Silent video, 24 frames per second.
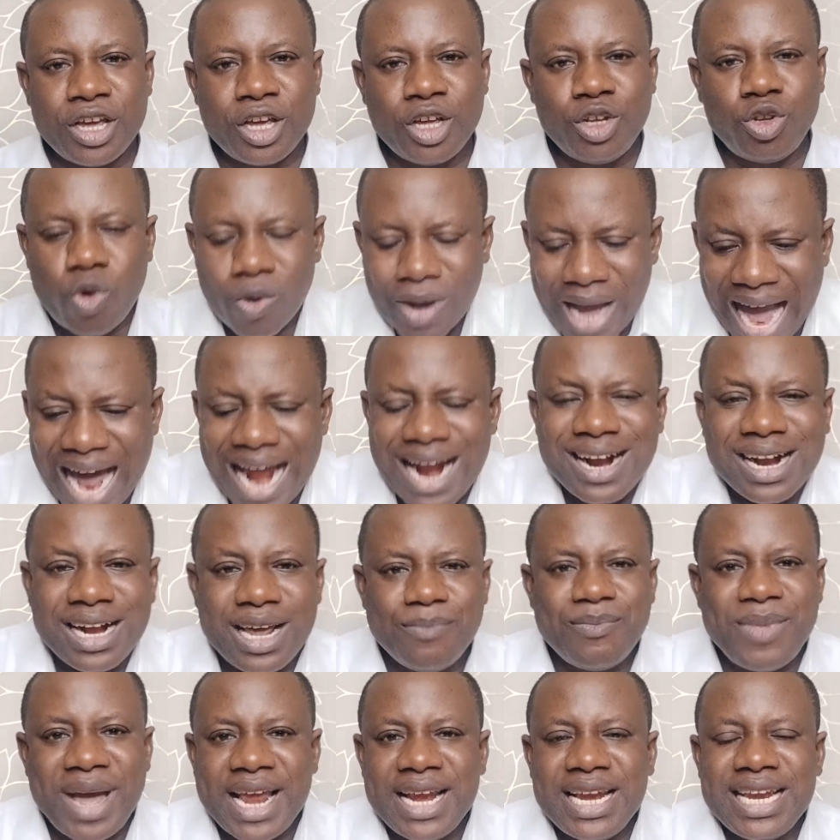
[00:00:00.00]
You can't
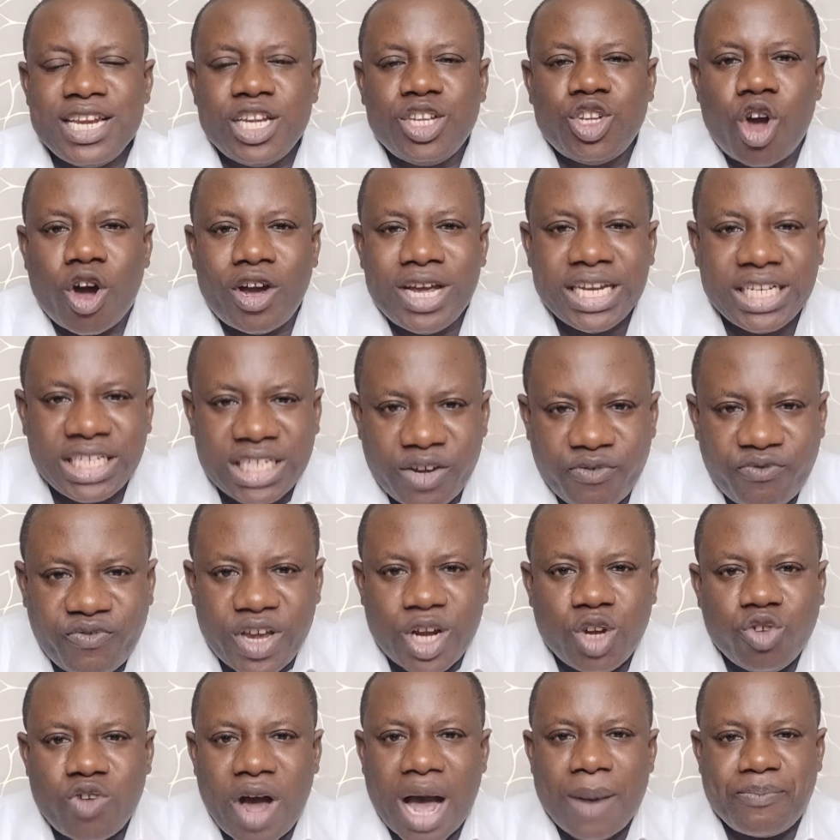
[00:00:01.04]
remain your
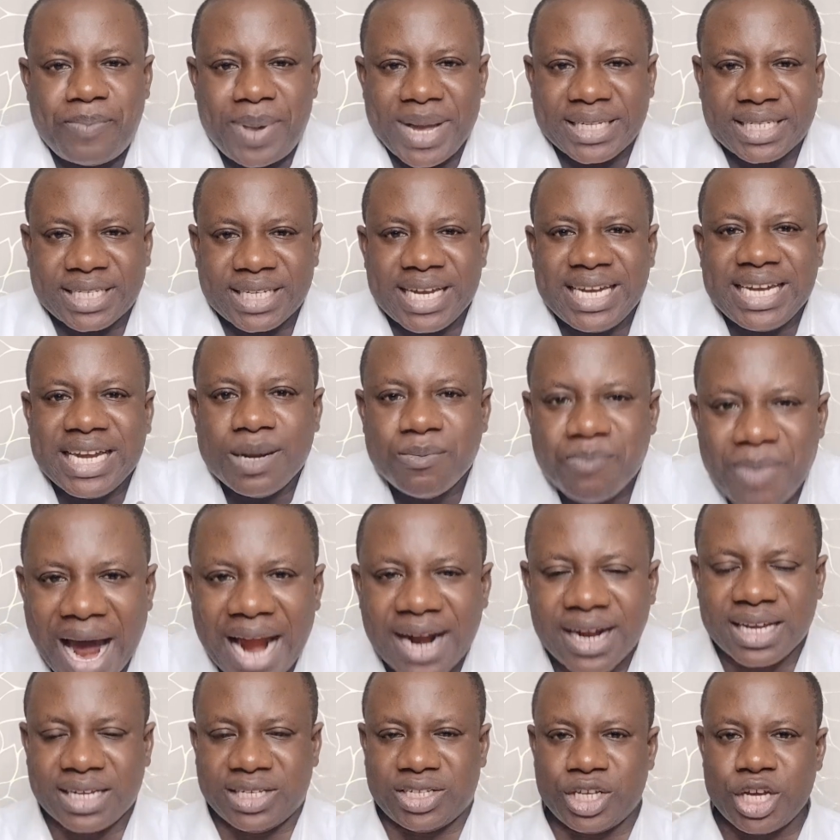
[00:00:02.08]
individual person in
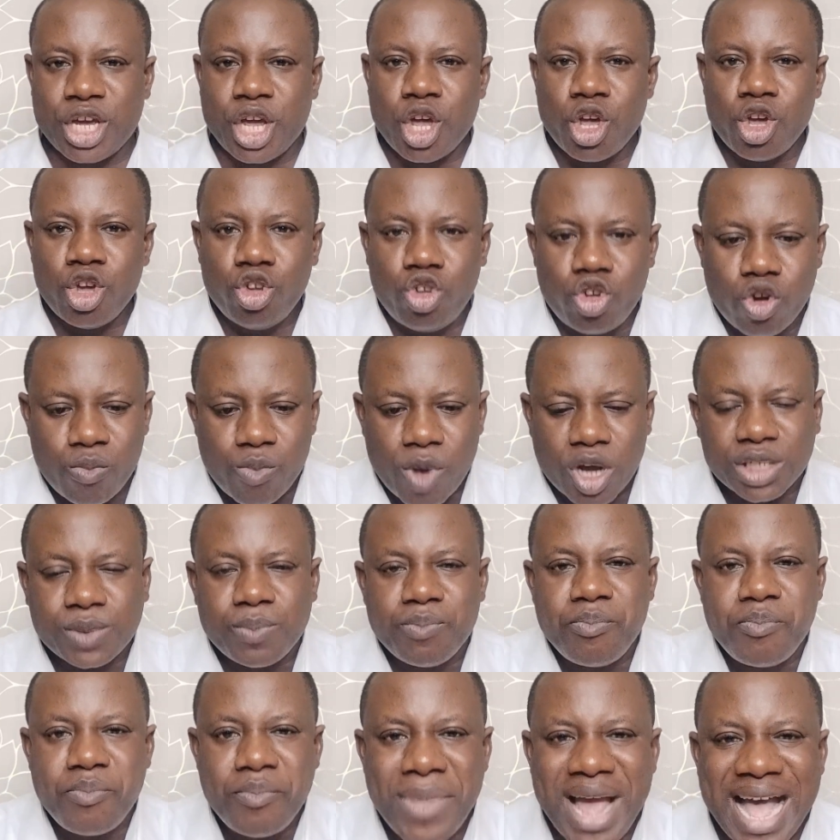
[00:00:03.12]
marriage. You must
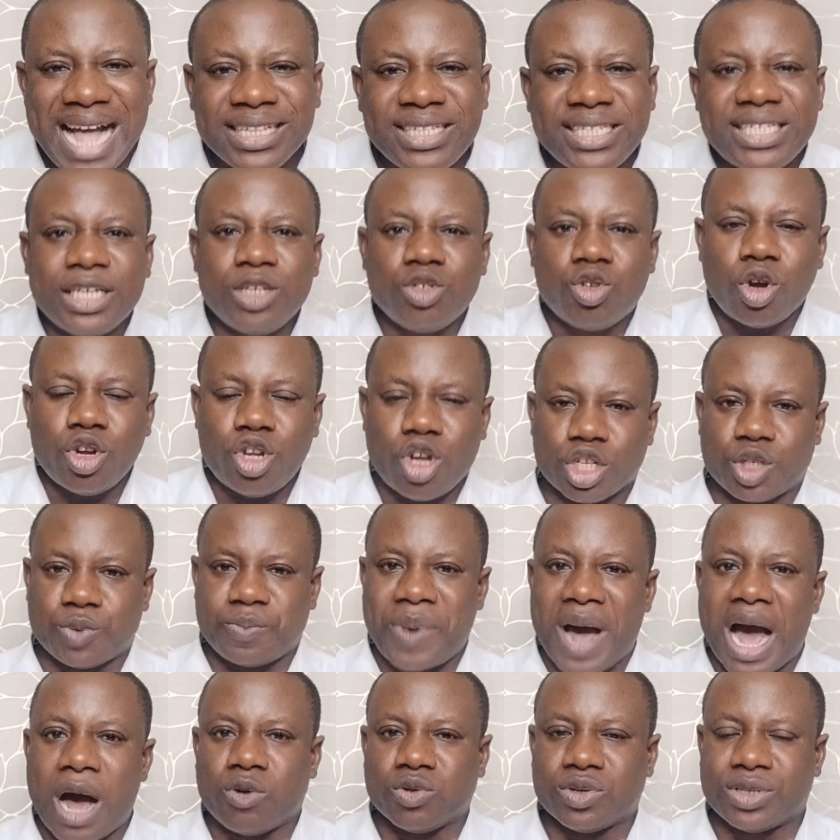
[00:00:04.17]
melt into your
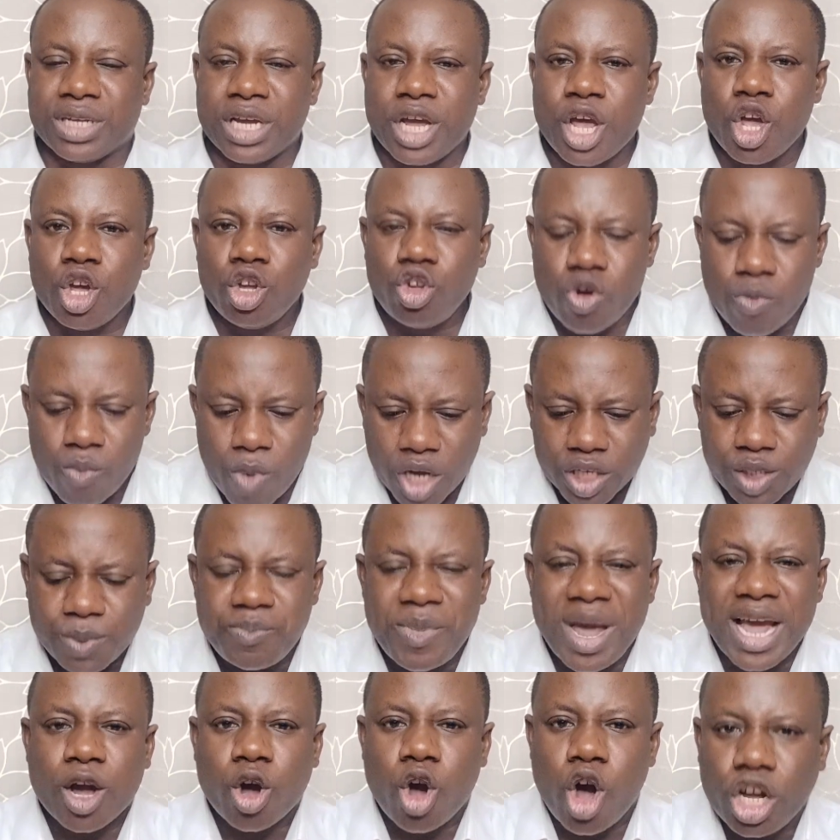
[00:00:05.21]
spouse. You must
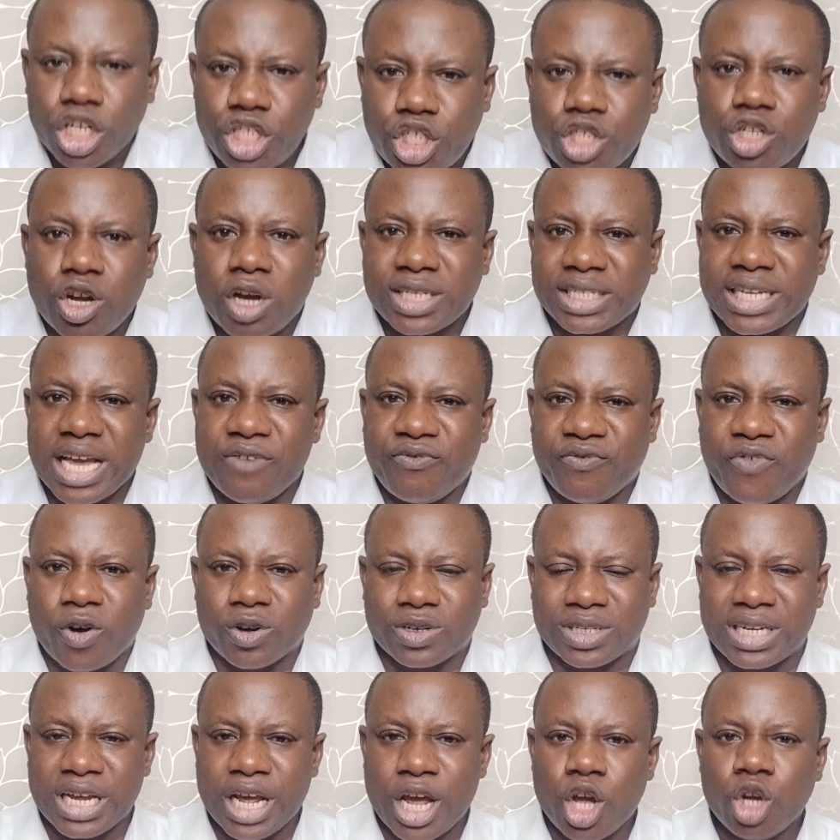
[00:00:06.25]
make conscious
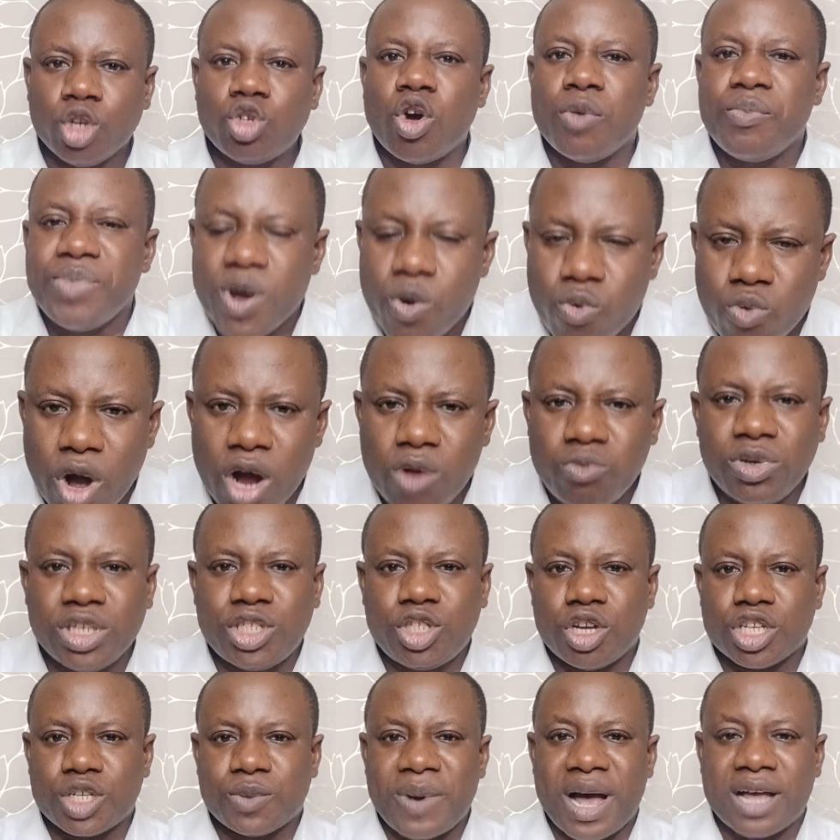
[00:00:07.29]
effort to be one with
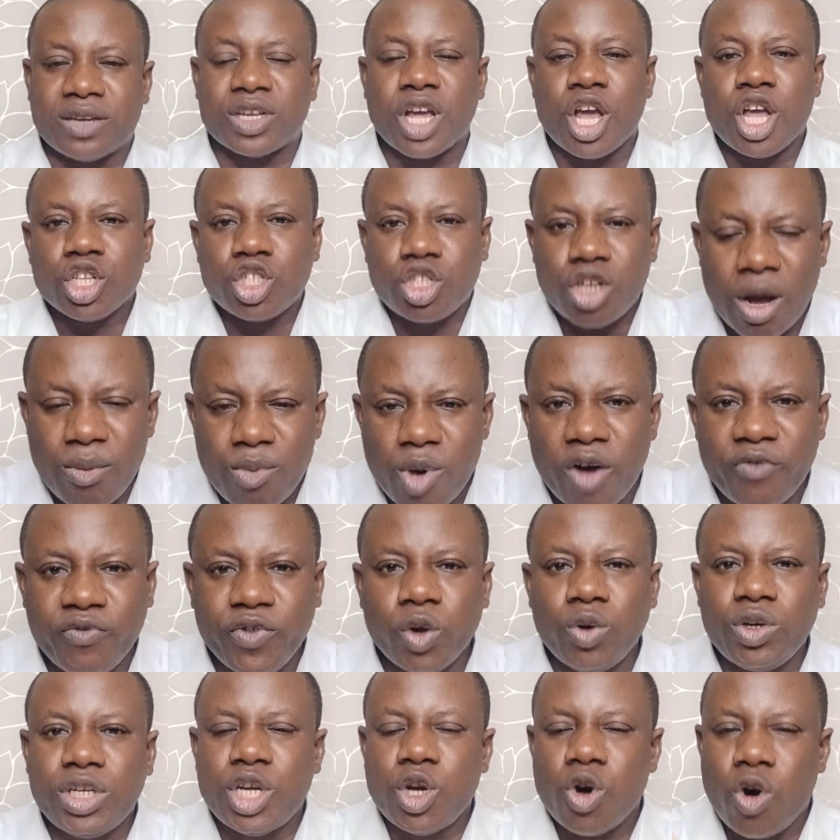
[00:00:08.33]
your spouse. Some of
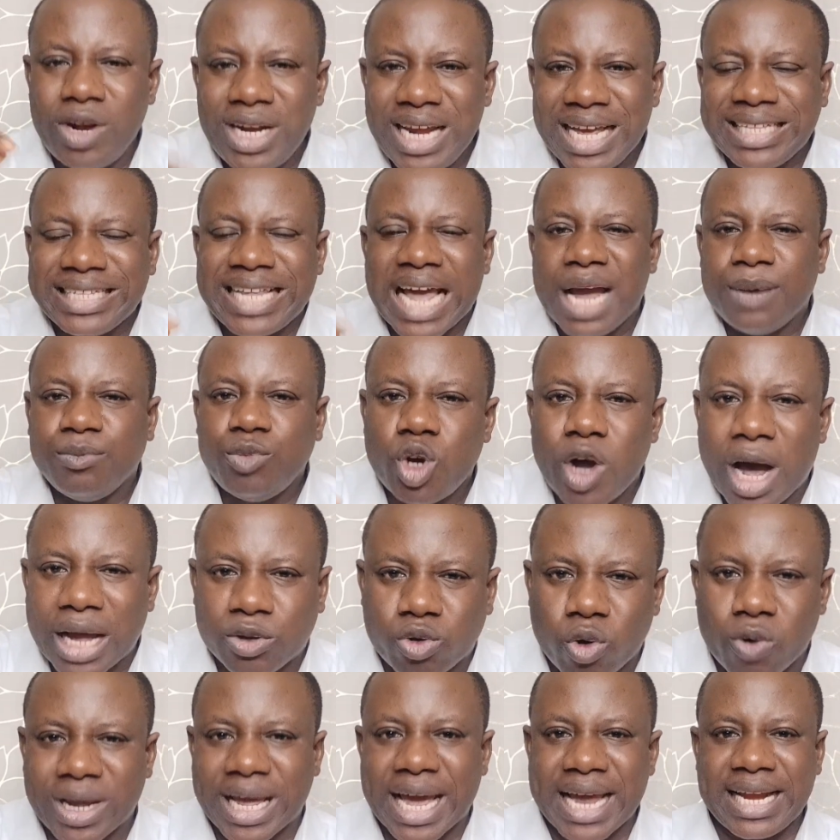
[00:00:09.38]
you, the only time you are
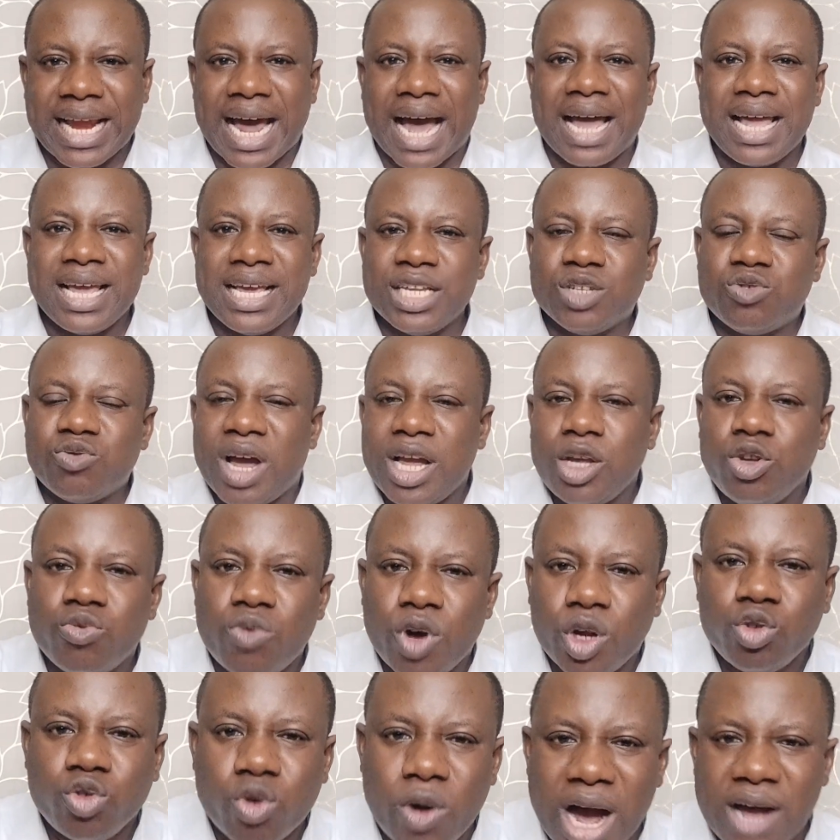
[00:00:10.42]
together is when you
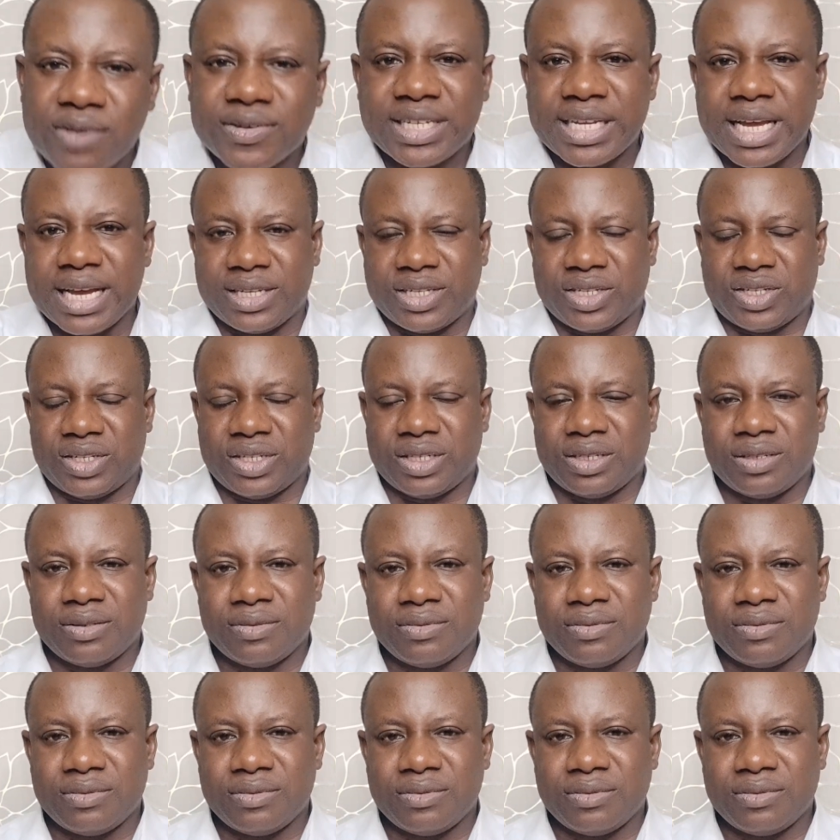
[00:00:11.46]
want to have sex.